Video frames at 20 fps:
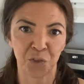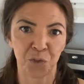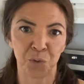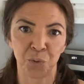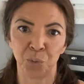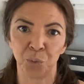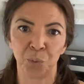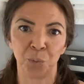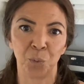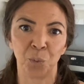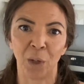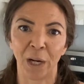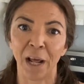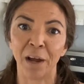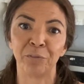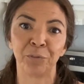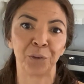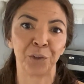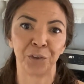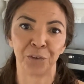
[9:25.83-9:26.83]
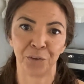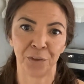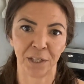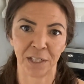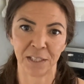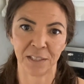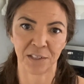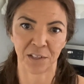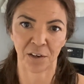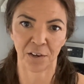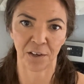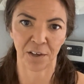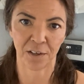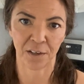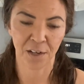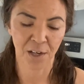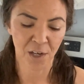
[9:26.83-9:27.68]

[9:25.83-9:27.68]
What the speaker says: to whatever your needs are.